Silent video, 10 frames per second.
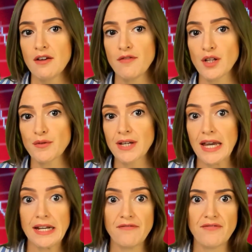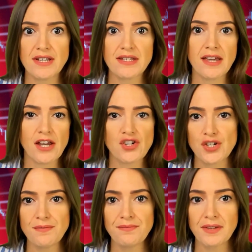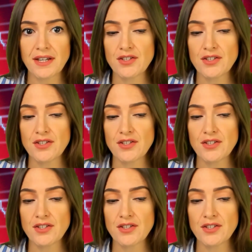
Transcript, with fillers: following an investigation